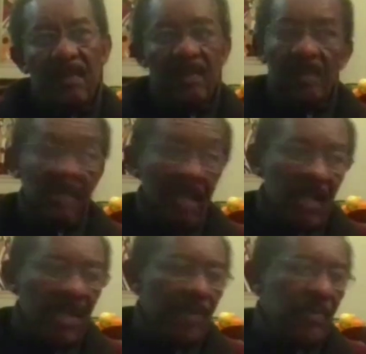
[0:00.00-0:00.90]
because
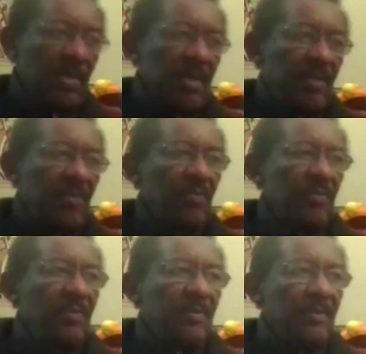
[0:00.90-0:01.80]
Kakali was a high
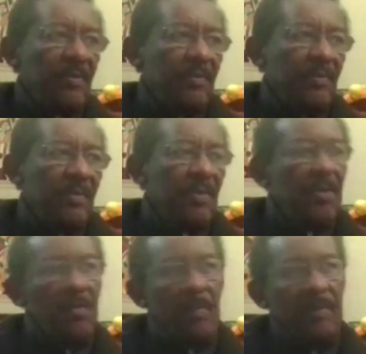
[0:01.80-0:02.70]
school. They
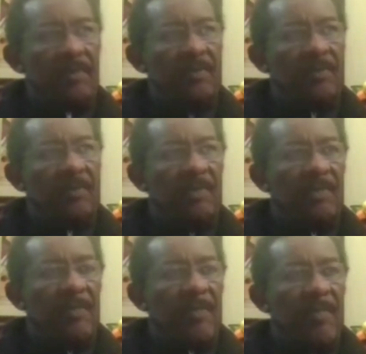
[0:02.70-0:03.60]
all went to school there.